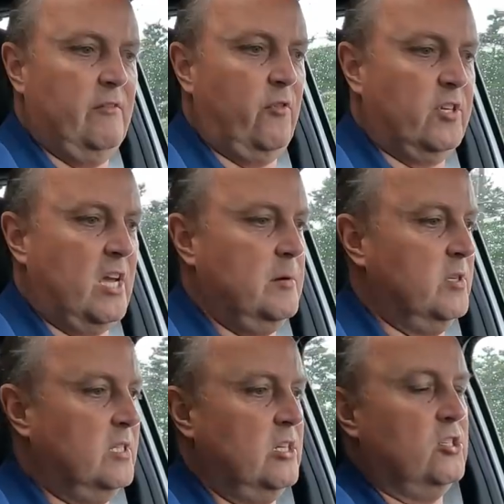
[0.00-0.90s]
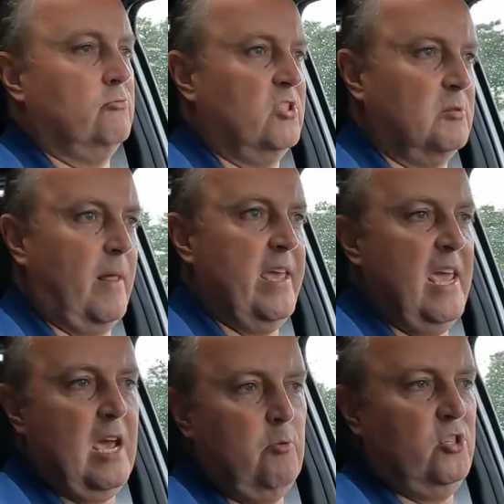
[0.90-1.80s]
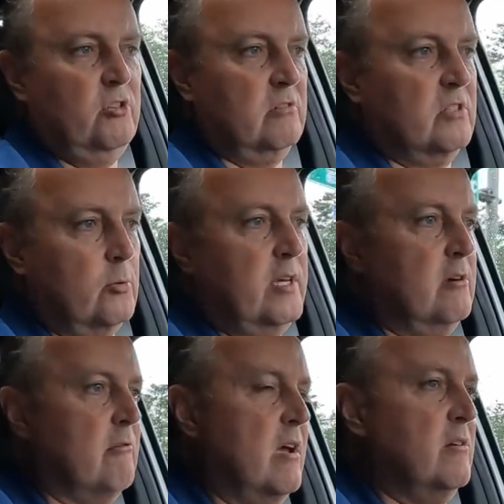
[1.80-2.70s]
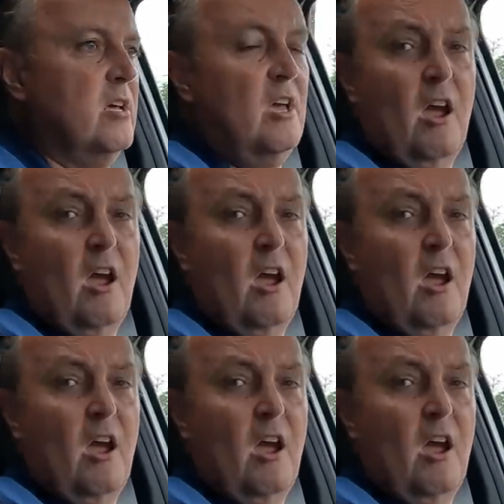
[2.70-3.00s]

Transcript: infotainment, digital display here which you can tweak around,